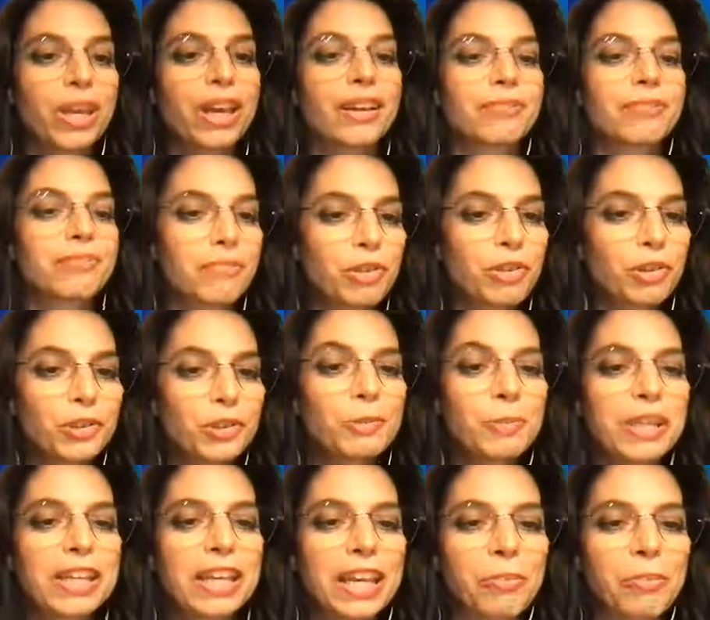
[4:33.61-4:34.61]
We are
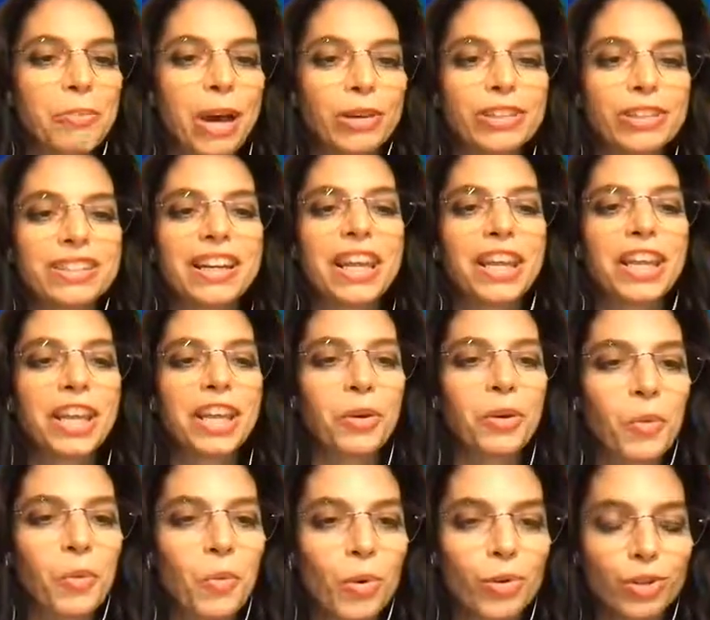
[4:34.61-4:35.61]
speaking about
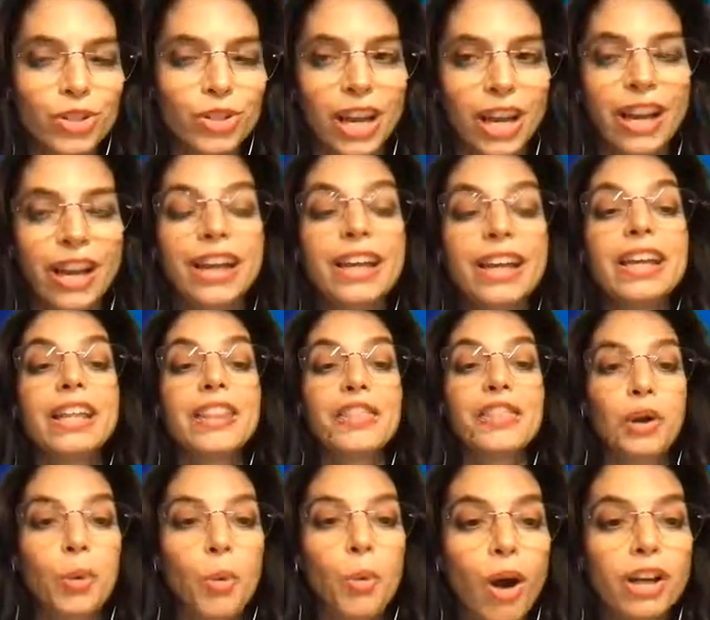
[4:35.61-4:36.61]
drinking water,
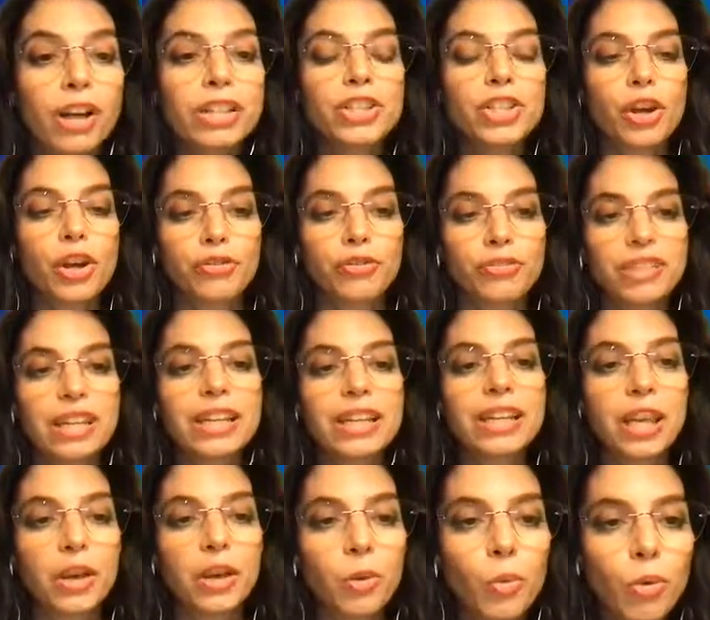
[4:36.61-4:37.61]
the quality of
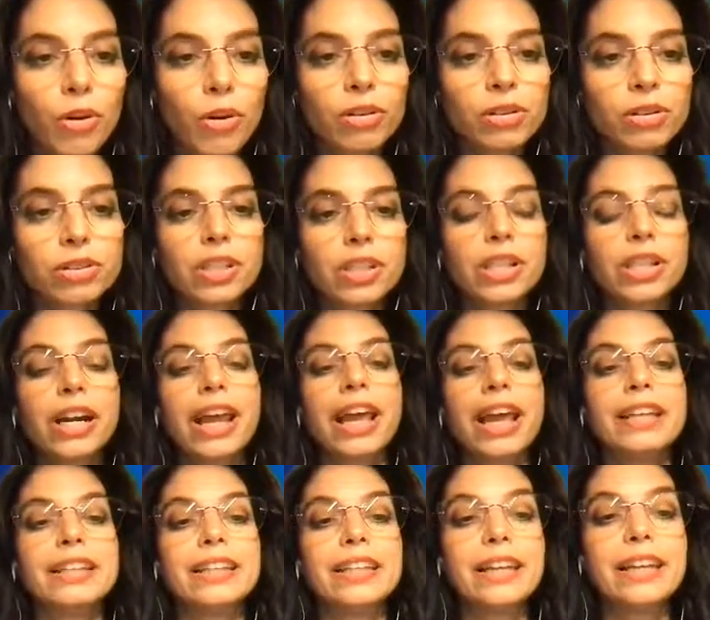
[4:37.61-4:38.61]
drinking water,
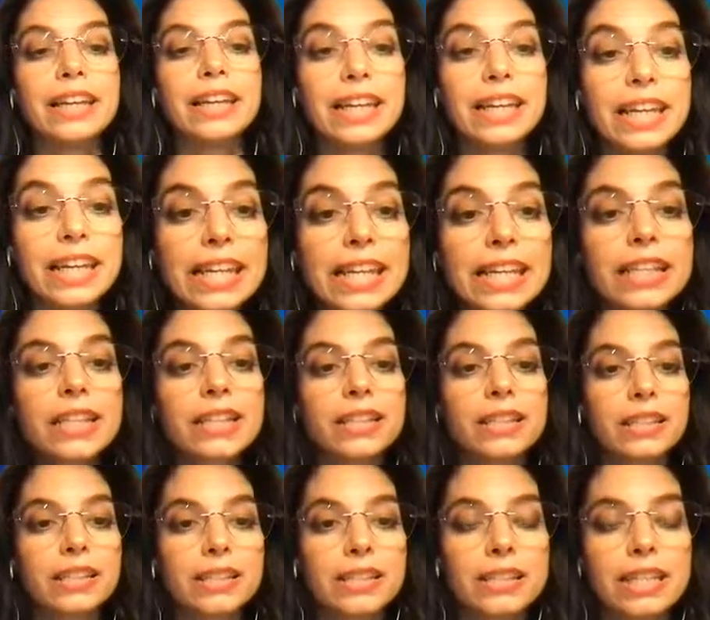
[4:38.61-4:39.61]
and link
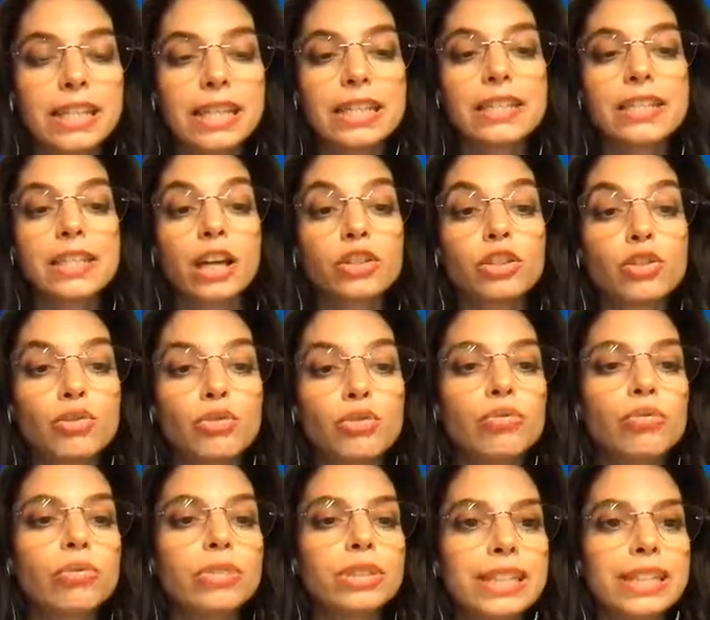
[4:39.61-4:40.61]
this data
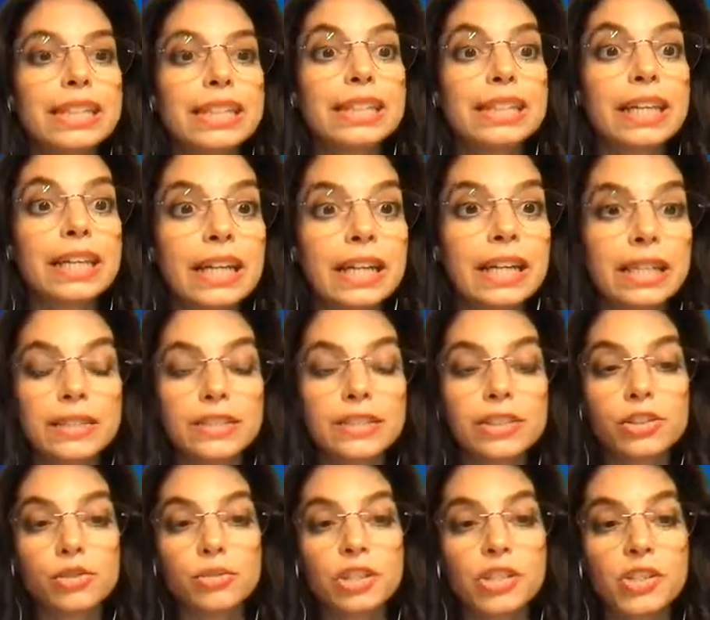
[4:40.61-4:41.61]
to data
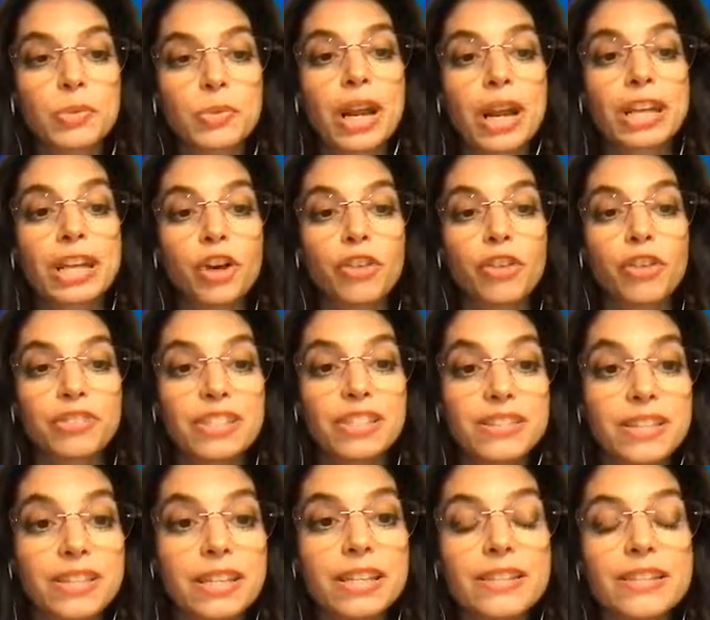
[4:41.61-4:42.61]
related to the spread of
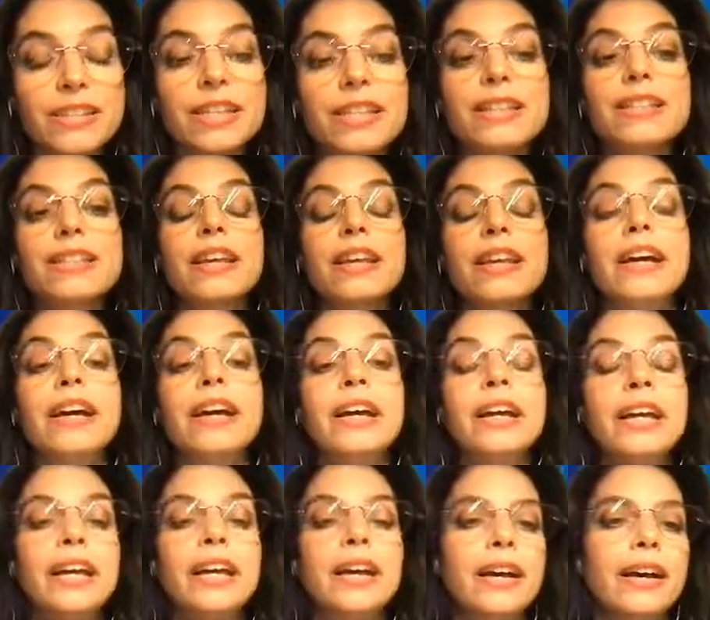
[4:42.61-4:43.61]
diseases
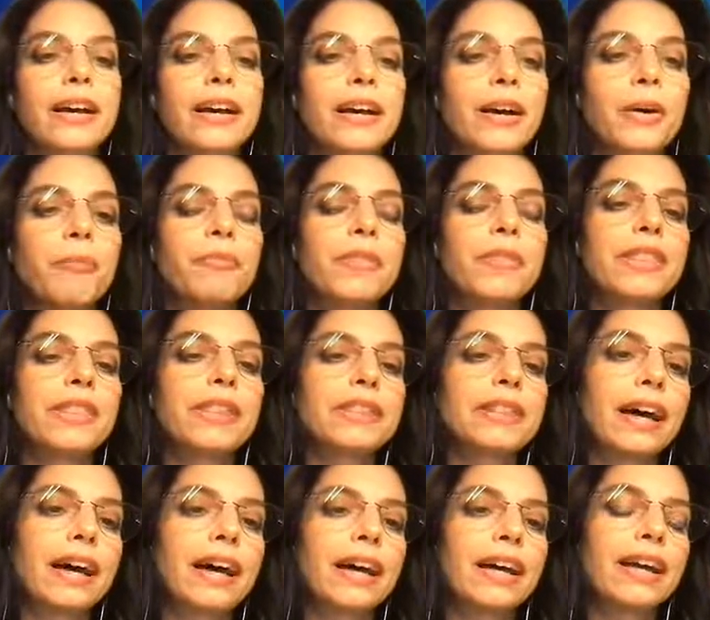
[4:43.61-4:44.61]

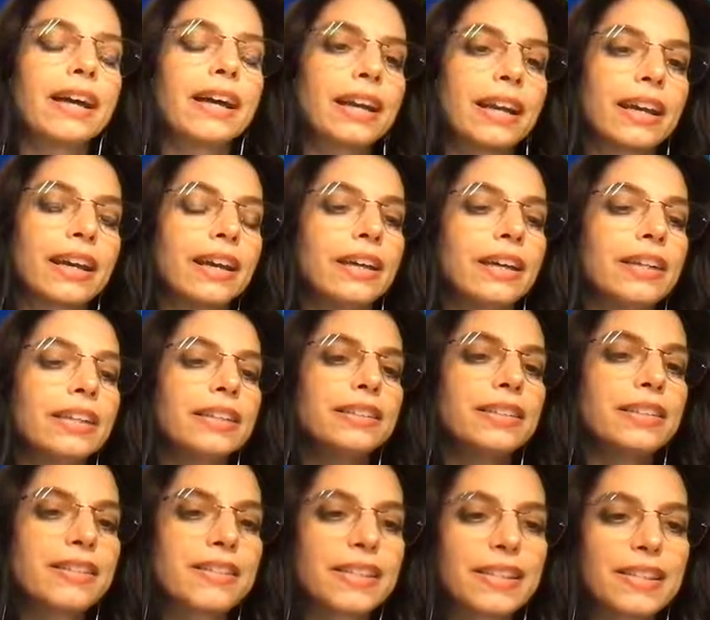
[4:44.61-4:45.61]
that are
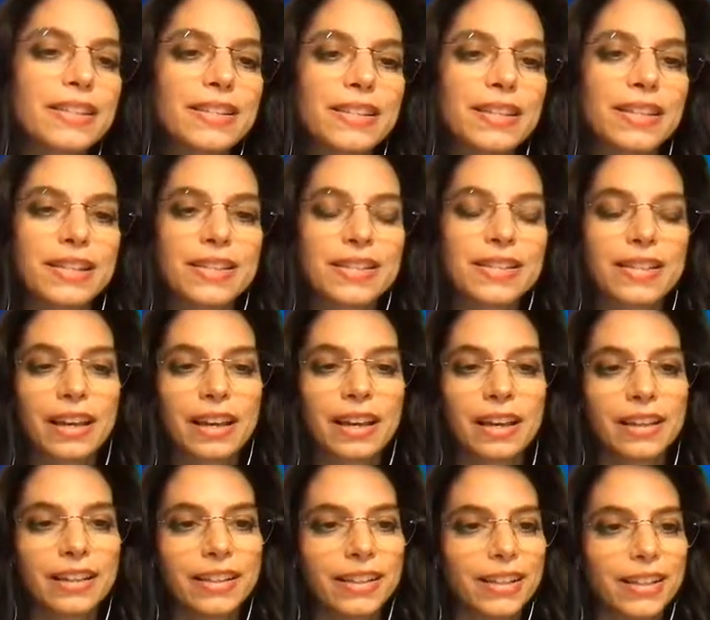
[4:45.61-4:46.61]
diseases
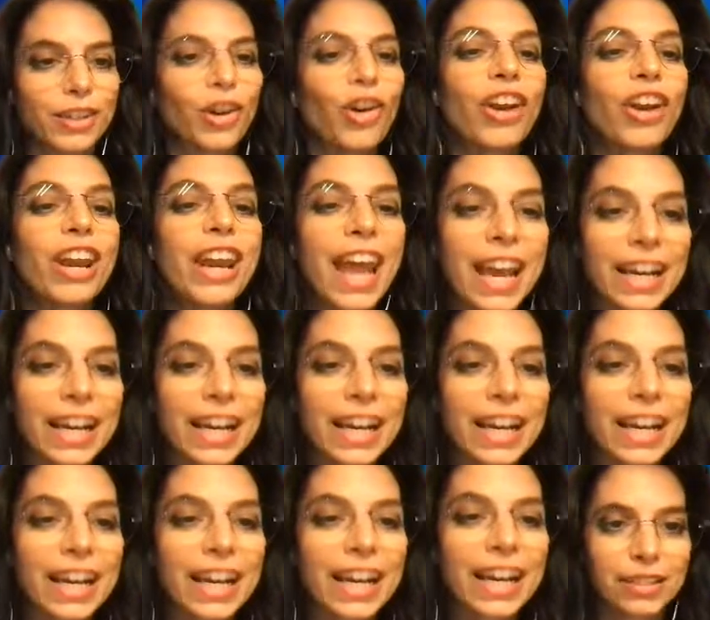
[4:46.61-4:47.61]

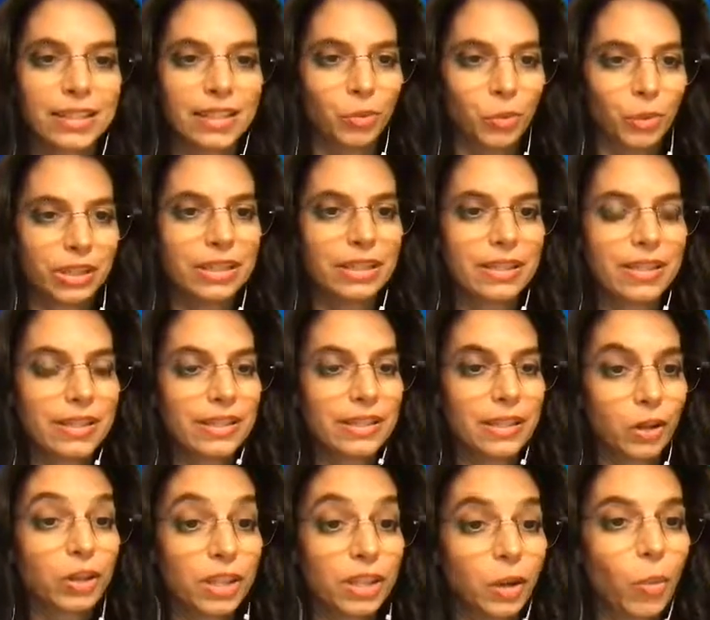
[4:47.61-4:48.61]
connected with
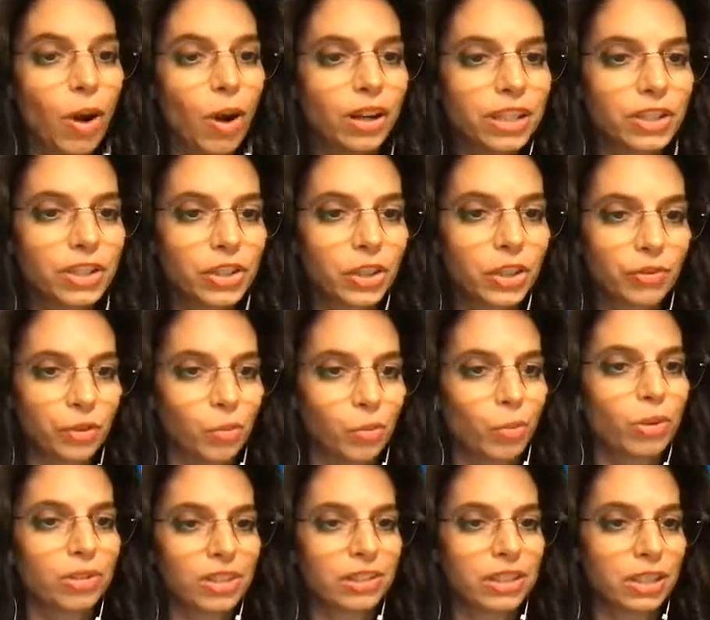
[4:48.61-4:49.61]
the quality of the
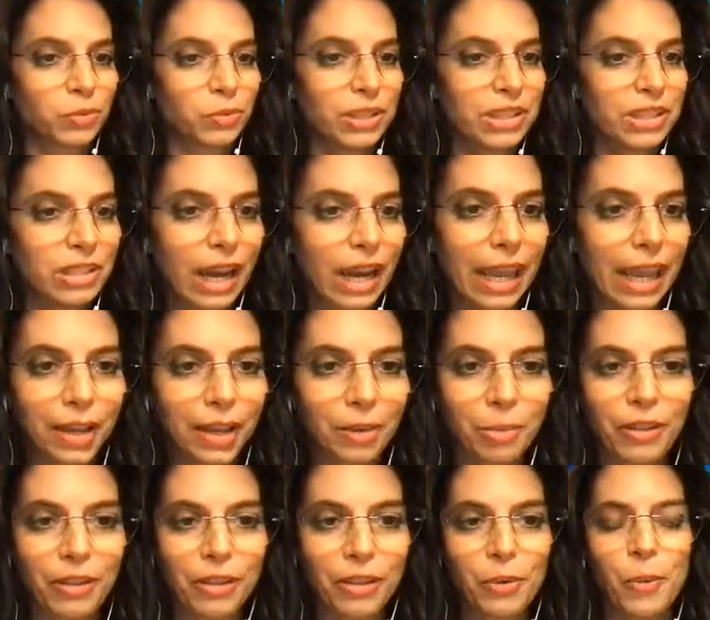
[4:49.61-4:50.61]
water that we drink,
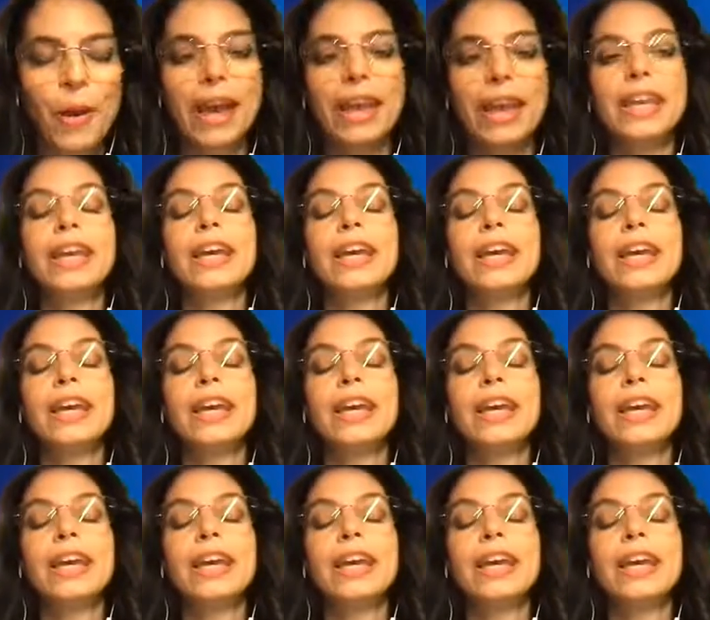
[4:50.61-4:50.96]
by the way.